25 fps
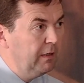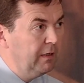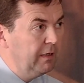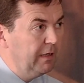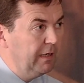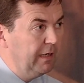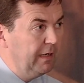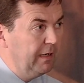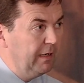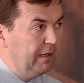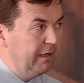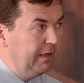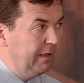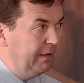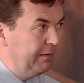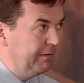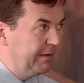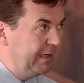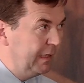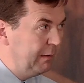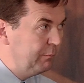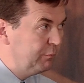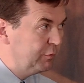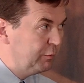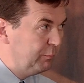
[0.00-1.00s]
in
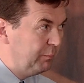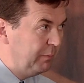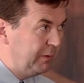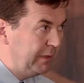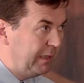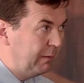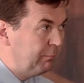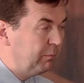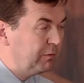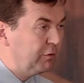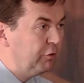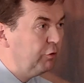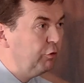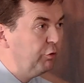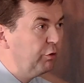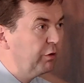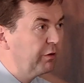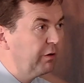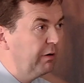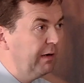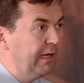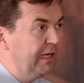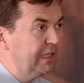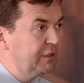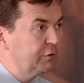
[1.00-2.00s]
terms of being able to do a
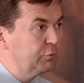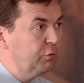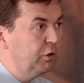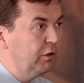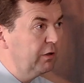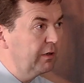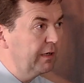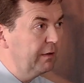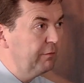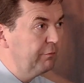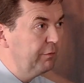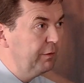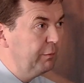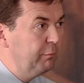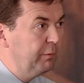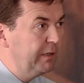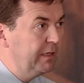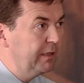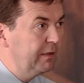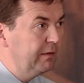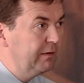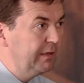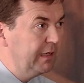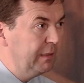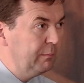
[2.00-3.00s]
grass walk every week
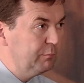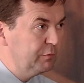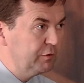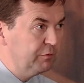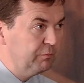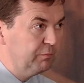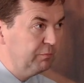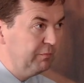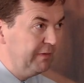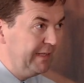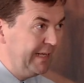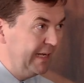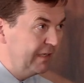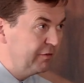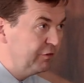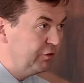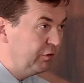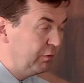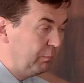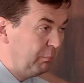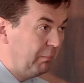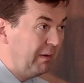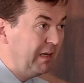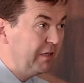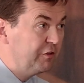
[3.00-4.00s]
in terms of the actual
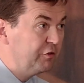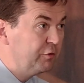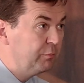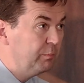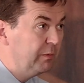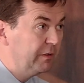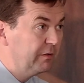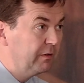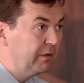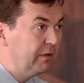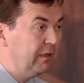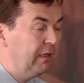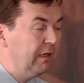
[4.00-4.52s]
measurement.